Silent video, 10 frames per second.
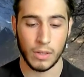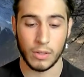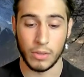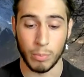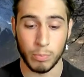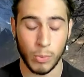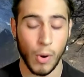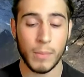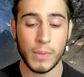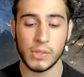The
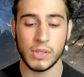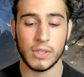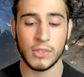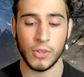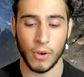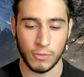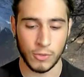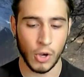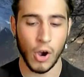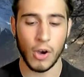promises of
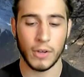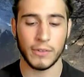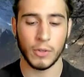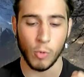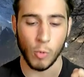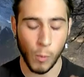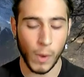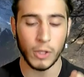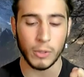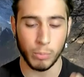God
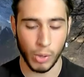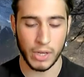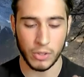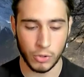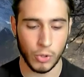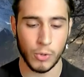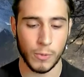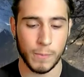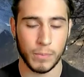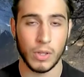will break through.
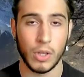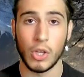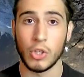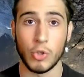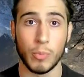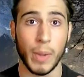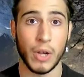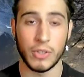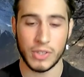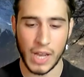You
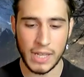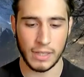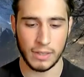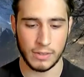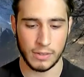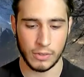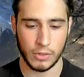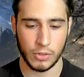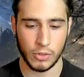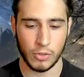better take it,
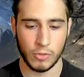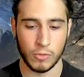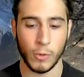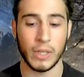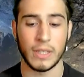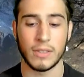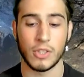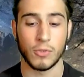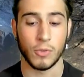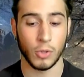for it
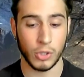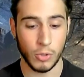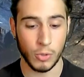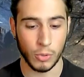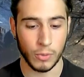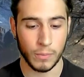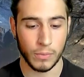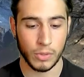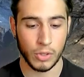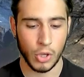is for you.
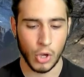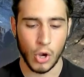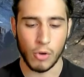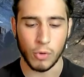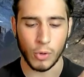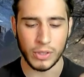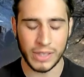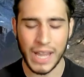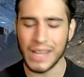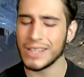For
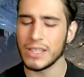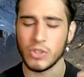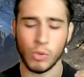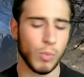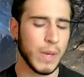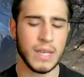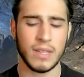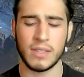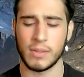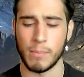days,
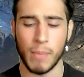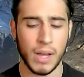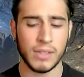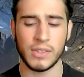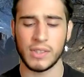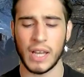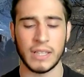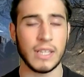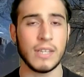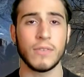weeks, months, and
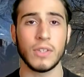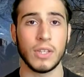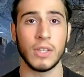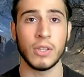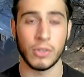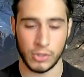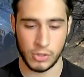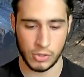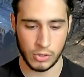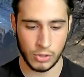even
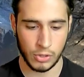years.